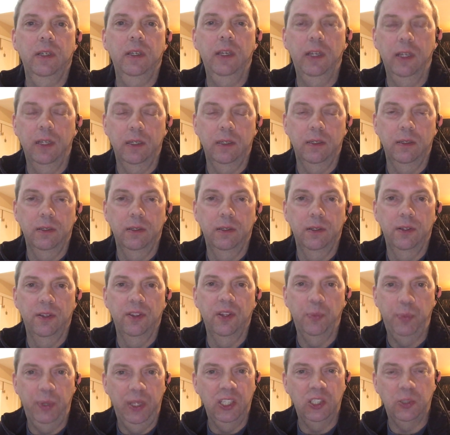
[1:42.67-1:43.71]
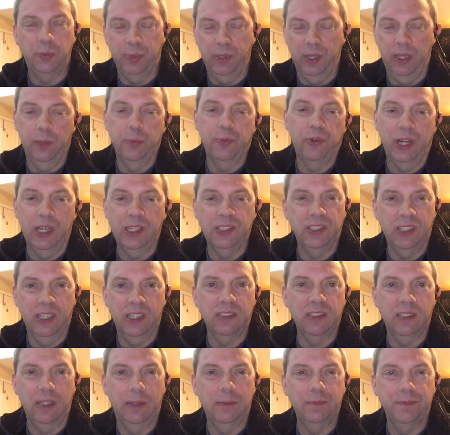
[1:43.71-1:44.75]
in the peace plan
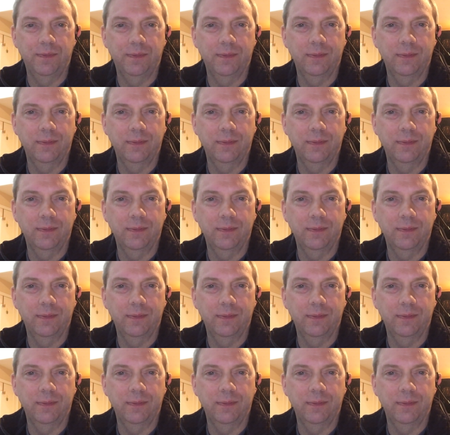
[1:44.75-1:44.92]
process now.